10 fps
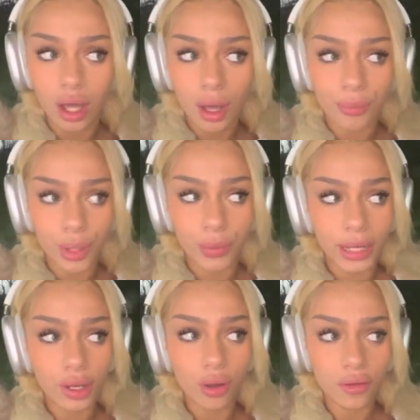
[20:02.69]
Bro, when I
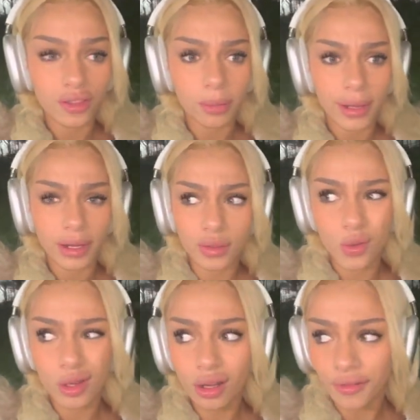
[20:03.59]
got off the plane, I was
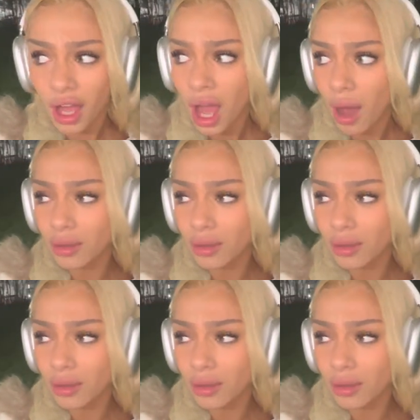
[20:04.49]
walking off. I